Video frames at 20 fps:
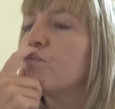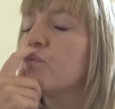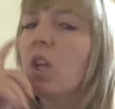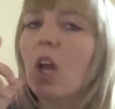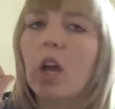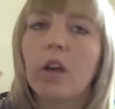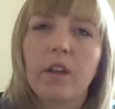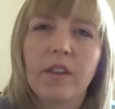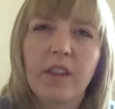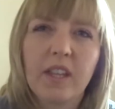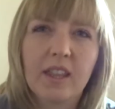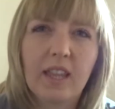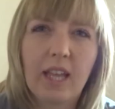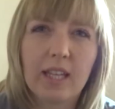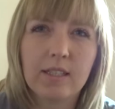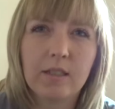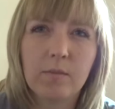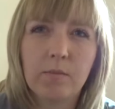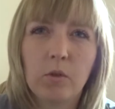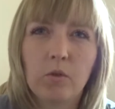I think
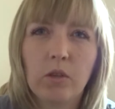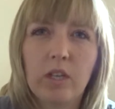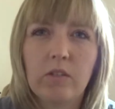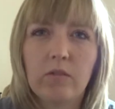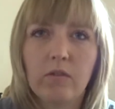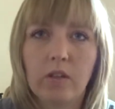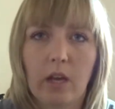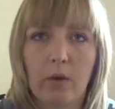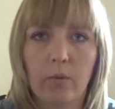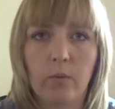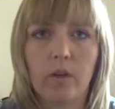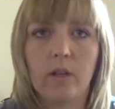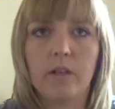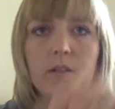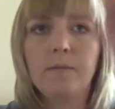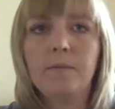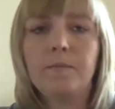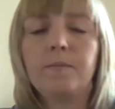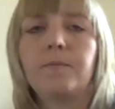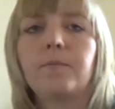that's about it for that
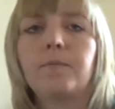one.